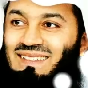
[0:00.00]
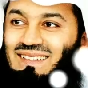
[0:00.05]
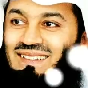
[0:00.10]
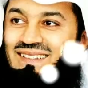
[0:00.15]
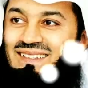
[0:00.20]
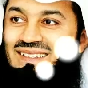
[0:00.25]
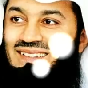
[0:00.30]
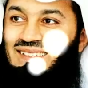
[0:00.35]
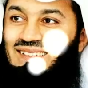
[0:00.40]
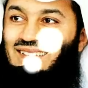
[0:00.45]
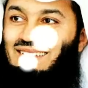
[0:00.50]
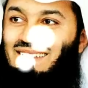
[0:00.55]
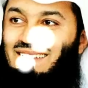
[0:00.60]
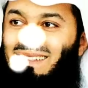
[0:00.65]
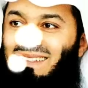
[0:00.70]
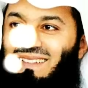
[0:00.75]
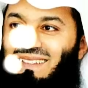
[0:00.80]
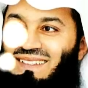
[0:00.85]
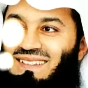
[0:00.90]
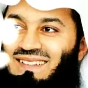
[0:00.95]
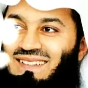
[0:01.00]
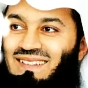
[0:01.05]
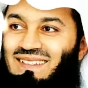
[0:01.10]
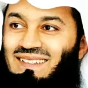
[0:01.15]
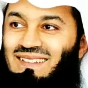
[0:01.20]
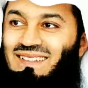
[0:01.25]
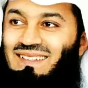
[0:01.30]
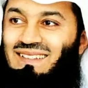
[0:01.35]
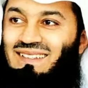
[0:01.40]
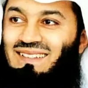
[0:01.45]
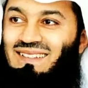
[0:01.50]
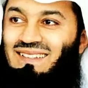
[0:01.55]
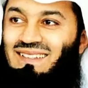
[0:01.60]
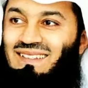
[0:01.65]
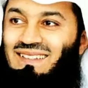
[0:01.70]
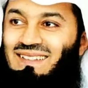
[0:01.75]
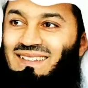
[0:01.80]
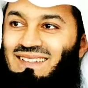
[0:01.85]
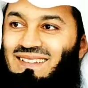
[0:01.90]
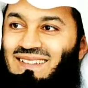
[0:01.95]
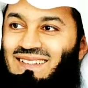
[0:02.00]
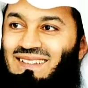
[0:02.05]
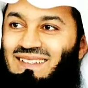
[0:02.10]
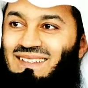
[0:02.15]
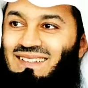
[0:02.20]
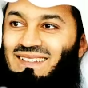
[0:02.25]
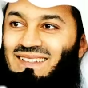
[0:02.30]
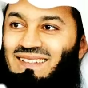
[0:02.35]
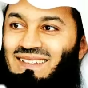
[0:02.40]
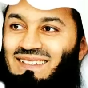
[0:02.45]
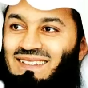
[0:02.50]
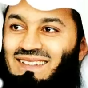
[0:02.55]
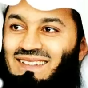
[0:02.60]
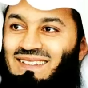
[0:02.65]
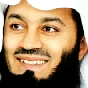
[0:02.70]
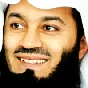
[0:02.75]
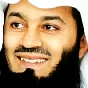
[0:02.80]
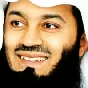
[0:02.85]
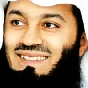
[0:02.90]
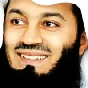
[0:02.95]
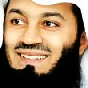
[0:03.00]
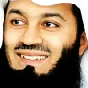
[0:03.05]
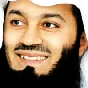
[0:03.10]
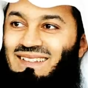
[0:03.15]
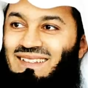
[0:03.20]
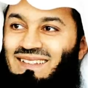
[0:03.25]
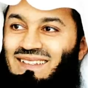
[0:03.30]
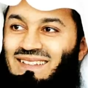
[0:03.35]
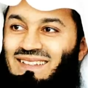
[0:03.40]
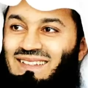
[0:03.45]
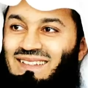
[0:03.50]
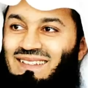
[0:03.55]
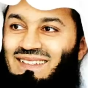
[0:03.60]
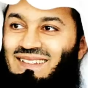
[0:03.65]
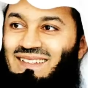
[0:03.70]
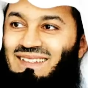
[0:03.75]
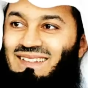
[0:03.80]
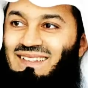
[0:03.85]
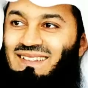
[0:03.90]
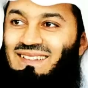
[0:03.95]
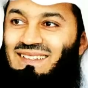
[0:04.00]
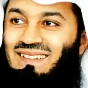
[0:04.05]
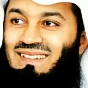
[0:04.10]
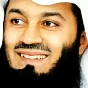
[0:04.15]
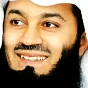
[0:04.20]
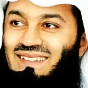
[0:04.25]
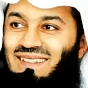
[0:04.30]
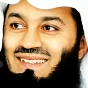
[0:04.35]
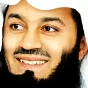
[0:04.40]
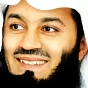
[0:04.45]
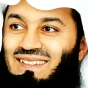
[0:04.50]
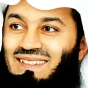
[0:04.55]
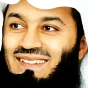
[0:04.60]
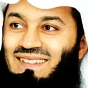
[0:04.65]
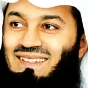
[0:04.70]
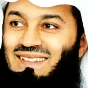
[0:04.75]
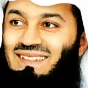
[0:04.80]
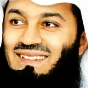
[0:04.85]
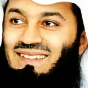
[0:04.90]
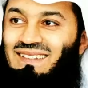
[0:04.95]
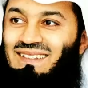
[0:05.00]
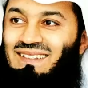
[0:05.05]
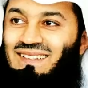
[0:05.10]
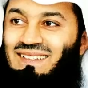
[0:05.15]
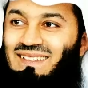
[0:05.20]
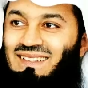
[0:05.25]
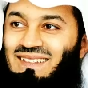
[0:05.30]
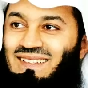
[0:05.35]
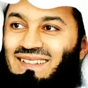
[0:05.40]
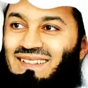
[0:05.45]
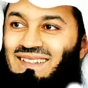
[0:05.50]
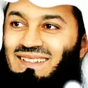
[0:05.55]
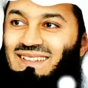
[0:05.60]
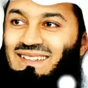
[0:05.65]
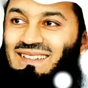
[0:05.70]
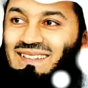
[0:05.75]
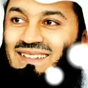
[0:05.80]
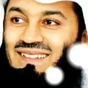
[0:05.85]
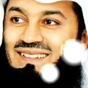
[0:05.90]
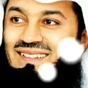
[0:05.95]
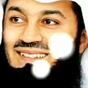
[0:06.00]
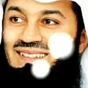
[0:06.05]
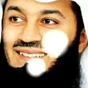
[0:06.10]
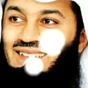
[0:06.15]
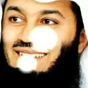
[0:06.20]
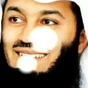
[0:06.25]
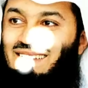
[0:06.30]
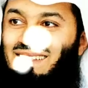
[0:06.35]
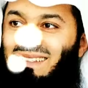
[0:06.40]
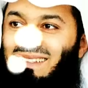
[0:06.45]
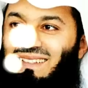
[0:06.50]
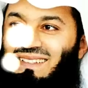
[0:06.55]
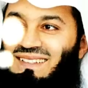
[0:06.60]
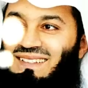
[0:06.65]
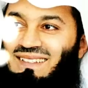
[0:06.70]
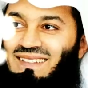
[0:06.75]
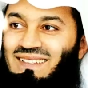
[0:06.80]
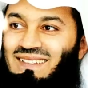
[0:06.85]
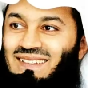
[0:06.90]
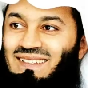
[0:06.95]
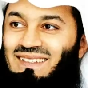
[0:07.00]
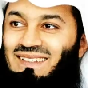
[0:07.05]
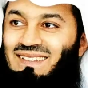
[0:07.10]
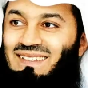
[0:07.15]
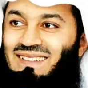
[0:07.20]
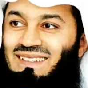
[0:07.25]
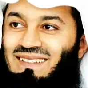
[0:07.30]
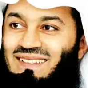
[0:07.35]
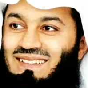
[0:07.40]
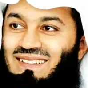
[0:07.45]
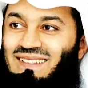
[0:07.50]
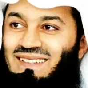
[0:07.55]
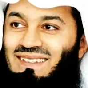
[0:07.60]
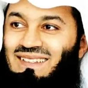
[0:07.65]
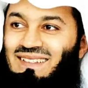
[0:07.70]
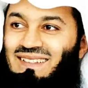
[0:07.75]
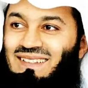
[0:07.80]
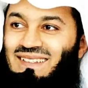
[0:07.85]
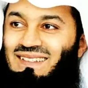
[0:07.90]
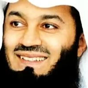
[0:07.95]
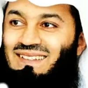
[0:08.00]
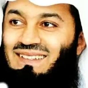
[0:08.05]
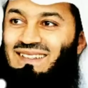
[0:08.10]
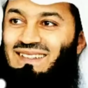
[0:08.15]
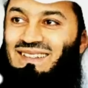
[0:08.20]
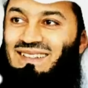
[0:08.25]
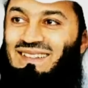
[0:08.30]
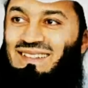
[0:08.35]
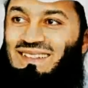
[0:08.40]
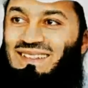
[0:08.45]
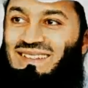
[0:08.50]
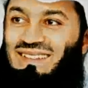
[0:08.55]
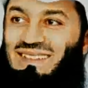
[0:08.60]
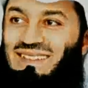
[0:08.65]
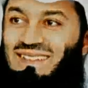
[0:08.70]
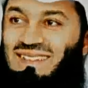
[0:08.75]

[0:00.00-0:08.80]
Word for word: And I encouraged the brothers and sisters to follow up with them to say, listen, don't just abandon them and leave them. So, love for the sake of Allah.